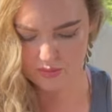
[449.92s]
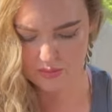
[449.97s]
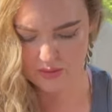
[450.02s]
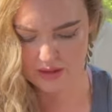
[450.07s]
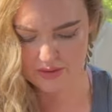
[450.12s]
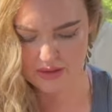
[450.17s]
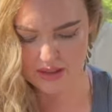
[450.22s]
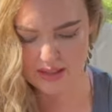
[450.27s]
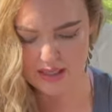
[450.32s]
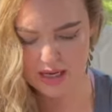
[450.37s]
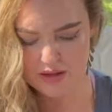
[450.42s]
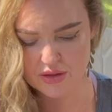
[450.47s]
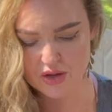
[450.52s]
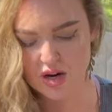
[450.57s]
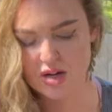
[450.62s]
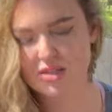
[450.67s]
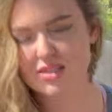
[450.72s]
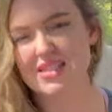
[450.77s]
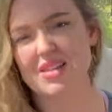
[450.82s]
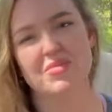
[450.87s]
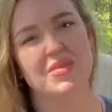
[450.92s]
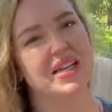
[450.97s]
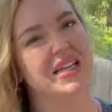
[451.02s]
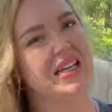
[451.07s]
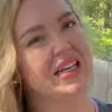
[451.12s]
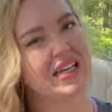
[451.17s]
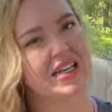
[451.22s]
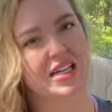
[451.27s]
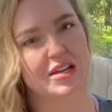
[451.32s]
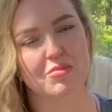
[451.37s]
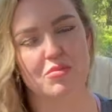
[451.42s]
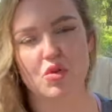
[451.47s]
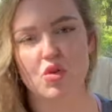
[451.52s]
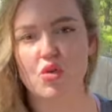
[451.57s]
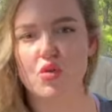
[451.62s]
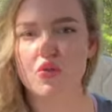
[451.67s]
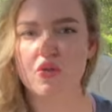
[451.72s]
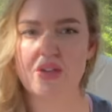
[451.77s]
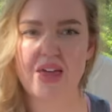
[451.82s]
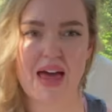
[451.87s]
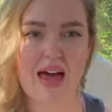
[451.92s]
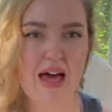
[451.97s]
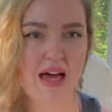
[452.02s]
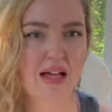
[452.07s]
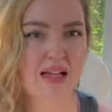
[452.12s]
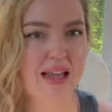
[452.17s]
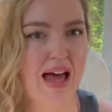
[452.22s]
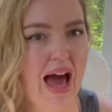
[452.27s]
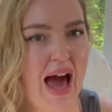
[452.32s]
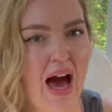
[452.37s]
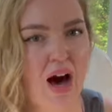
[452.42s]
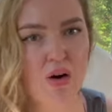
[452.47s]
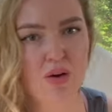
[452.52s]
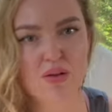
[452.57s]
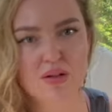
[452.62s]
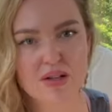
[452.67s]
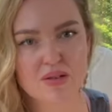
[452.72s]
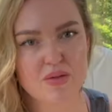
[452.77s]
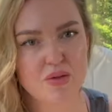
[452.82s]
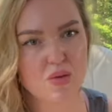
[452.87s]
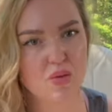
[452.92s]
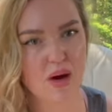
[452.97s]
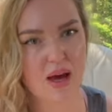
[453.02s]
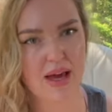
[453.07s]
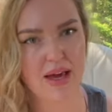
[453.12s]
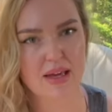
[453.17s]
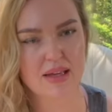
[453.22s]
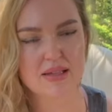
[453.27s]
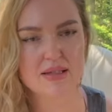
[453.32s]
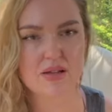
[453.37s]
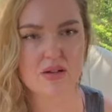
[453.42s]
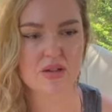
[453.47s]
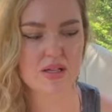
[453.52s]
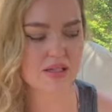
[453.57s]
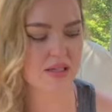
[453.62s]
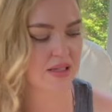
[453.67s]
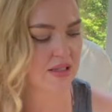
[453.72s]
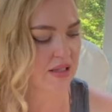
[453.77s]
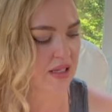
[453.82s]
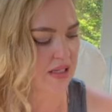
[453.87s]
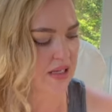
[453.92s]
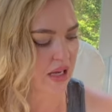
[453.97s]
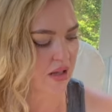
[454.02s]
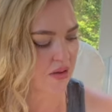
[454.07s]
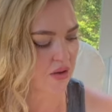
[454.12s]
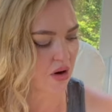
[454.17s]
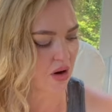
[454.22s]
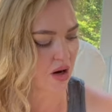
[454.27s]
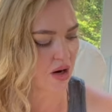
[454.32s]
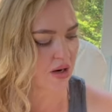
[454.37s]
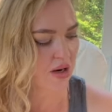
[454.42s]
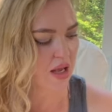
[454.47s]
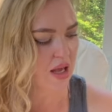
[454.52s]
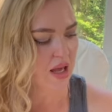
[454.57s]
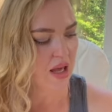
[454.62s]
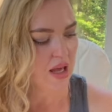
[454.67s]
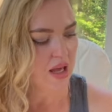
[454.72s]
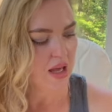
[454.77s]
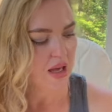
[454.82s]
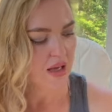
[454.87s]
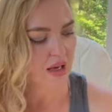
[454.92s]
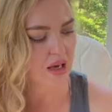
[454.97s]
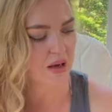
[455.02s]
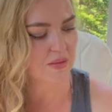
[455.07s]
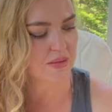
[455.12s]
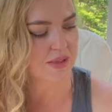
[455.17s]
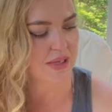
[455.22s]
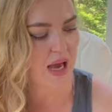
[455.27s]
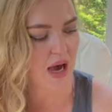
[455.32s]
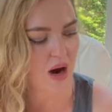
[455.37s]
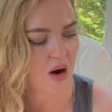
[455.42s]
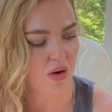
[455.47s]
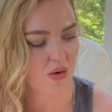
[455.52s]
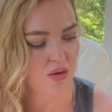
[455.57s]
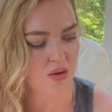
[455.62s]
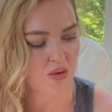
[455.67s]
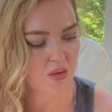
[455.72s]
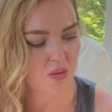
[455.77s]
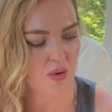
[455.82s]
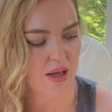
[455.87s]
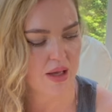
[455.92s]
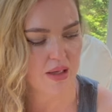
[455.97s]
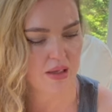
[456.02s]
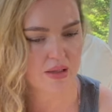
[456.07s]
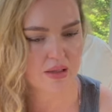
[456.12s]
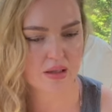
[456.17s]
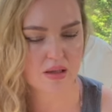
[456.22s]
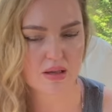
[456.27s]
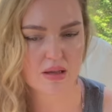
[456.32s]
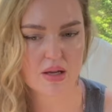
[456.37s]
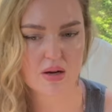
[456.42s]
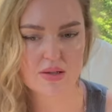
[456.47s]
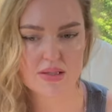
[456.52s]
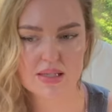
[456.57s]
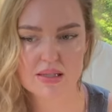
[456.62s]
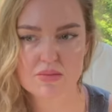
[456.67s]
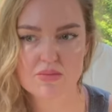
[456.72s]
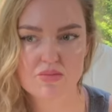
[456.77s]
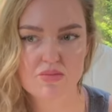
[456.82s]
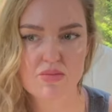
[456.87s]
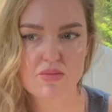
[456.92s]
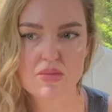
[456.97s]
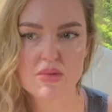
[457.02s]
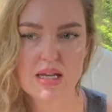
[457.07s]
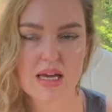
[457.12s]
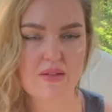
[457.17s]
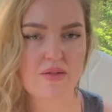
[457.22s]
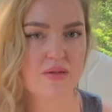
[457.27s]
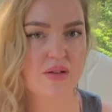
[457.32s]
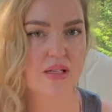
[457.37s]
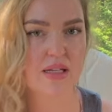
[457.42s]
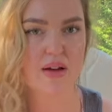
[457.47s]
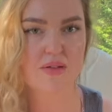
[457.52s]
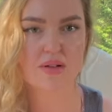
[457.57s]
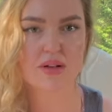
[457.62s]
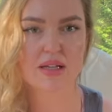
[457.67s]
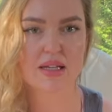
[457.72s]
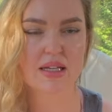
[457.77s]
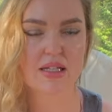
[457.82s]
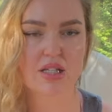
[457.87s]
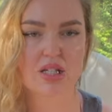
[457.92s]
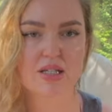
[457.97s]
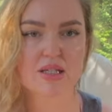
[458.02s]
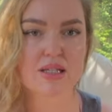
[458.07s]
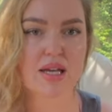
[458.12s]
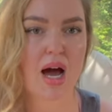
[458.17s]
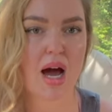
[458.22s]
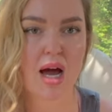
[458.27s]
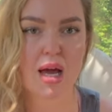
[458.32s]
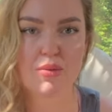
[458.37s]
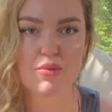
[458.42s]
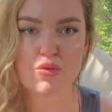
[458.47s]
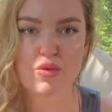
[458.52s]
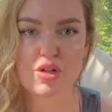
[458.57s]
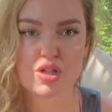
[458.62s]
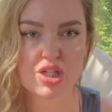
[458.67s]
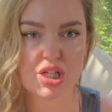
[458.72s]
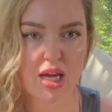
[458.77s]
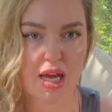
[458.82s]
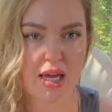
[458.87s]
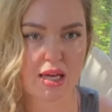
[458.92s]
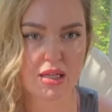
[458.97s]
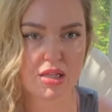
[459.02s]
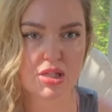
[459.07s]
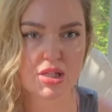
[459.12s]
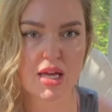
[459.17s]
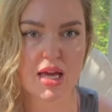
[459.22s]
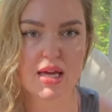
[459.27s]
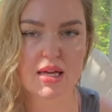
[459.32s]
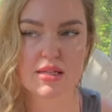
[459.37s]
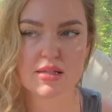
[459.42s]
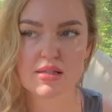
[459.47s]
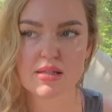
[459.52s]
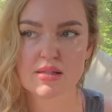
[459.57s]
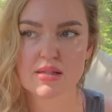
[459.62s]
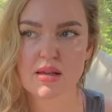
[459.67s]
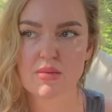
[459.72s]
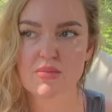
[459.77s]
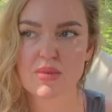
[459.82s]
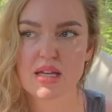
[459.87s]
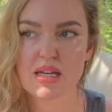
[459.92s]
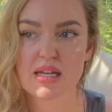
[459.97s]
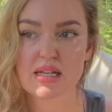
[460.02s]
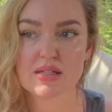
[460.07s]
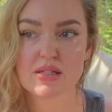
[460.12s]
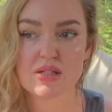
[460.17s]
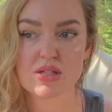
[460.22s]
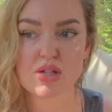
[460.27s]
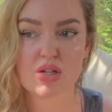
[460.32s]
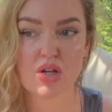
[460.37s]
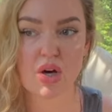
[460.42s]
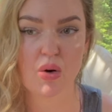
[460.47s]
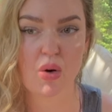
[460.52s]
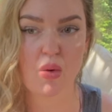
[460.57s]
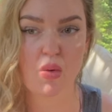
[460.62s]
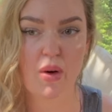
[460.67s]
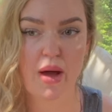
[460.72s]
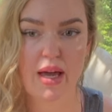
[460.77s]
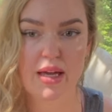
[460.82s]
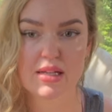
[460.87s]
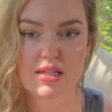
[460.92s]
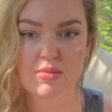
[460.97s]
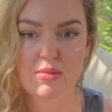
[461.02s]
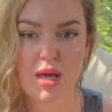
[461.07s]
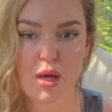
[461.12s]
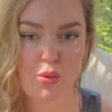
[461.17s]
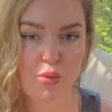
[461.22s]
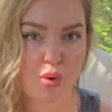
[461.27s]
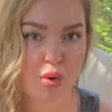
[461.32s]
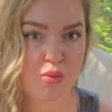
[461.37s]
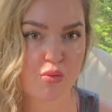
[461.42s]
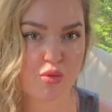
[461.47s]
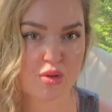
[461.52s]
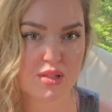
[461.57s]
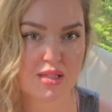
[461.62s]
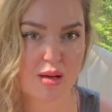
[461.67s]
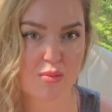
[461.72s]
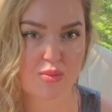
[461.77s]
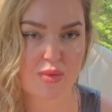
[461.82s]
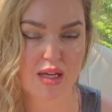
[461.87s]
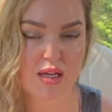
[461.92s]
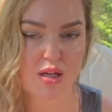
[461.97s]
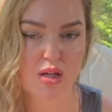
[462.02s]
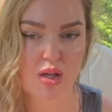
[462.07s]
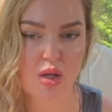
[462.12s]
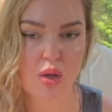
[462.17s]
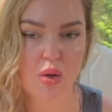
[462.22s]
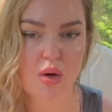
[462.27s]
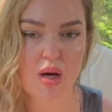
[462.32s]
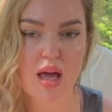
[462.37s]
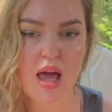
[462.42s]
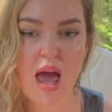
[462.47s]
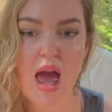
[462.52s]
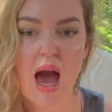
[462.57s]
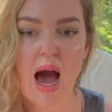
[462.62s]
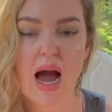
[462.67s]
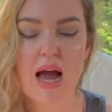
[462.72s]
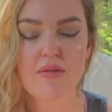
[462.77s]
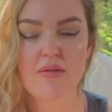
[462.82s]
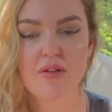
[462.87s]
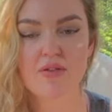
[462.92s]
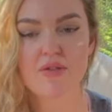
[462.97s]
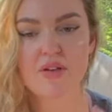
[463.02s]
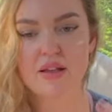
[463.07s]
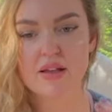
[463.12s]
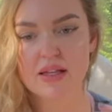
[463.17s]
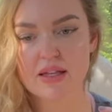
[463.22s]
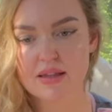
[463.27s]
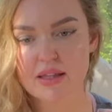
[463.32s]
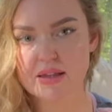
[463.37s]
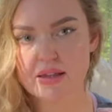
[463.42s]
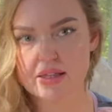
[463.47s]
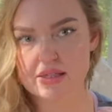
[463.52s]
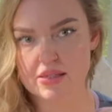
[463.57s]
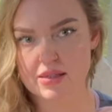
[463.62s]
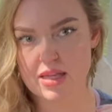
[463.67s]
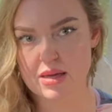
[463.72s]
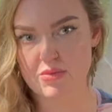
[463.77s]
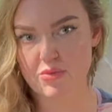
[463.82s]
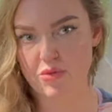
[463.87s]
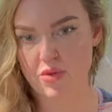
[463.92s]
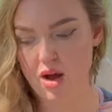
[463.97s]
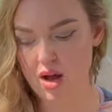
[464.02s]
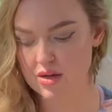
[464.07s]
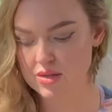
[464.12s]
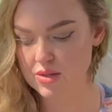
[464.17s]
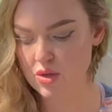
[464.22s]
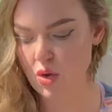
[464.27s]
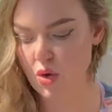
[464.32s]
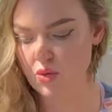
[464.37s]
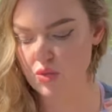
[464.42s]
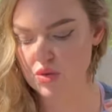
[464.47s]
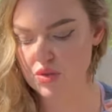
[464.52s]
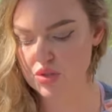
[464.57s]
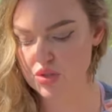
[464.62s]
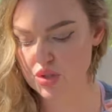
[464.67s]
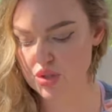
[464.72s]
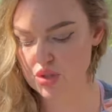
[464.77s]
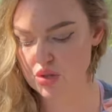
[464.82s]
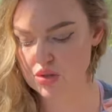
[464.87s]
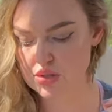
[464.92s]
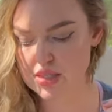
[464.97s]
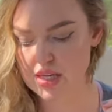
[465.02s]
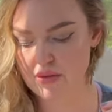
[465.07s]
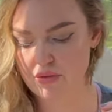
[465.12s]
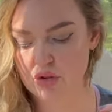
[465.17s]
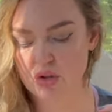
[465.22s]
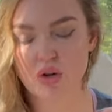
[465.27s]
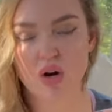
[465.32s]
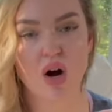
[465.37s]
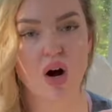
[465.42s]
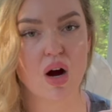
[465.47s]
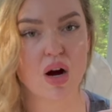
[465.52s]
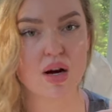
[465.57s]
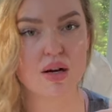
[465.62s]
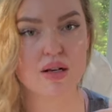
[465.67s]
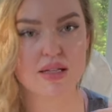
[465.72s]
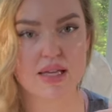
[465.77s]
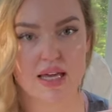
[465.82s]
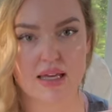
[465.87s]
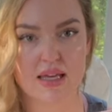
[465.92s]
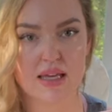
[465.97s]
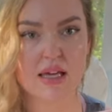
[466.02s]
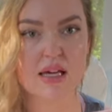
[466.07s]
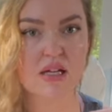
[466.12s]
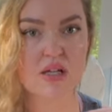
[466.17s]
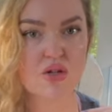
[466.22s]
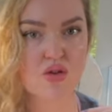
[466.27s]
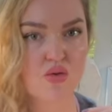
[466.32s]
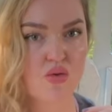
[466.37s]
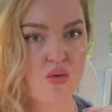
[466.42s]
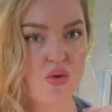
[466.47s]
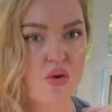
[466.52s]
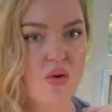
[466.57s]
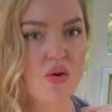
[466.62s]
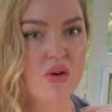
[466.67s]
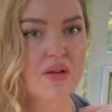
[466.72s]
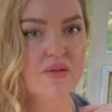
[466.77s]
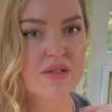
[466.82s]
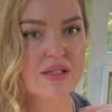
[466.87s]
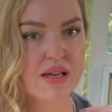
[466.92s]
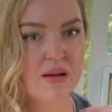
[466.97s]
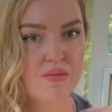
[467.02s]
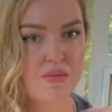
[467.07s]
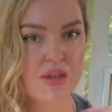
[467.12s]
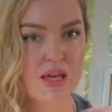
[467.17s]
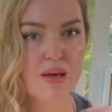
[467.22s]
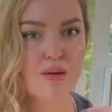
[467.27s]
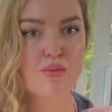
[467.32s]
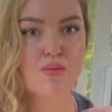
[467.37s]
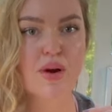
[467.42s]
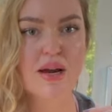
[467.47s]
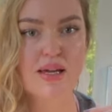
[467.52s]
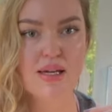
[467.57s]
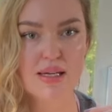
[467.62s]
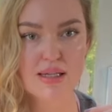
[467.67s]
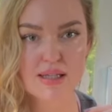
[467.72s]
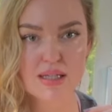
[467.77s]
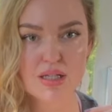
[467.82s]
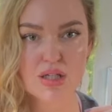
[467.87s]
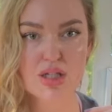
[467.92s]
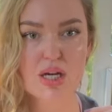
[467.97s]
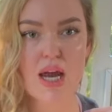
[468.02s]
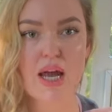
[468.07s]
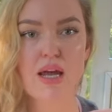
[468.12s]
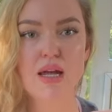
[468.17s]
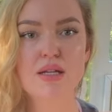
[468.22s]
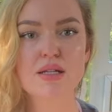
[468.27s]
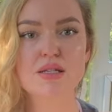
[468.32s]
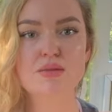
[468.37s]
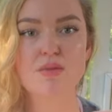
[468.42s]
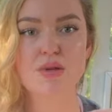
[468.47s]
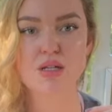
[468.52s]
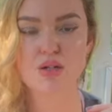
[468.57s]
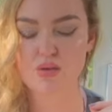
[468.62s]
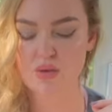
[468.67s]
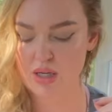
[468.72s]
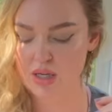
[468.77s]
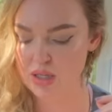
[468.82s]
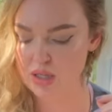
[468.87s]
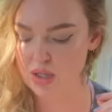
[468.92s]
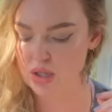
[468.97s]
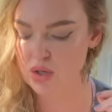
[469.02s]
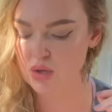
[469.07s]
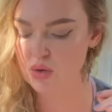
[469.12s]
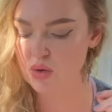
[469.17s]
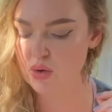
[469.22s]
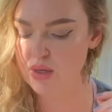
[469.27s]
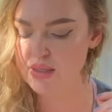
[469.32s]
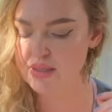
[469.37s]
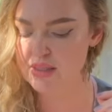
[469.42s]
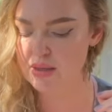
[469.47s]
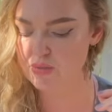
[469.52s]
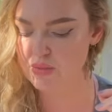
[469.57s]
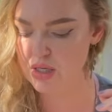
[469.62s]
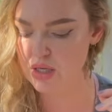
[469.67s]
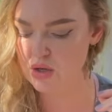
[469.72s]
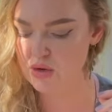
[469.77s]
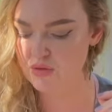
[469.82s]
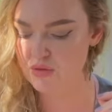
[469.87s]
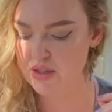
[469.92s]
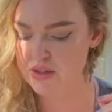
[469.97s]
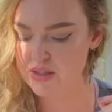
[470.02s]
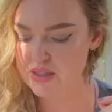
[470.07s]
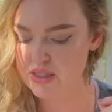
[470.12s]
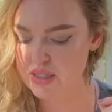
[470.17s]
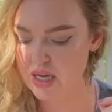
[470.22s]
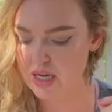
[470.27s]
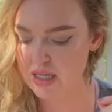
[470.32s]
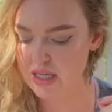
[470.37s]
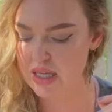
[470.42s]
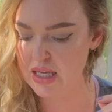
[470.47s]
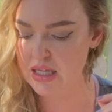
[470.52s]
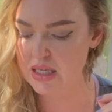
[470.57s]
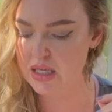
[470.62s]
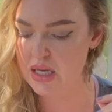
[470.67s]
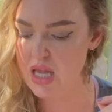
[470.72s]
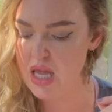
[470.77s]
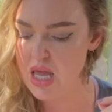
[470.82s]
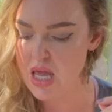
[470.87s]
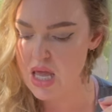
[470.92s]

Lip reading: The Death card. Something needed to move the hell out of the way. So this is the Death card comes out when there's definitely it's just time for change and something needs to go away to make room for something new. I have a feeling that this leapfrogs over to your Devil card, taking control of something, breaking the chains between you and something you felt stuck in.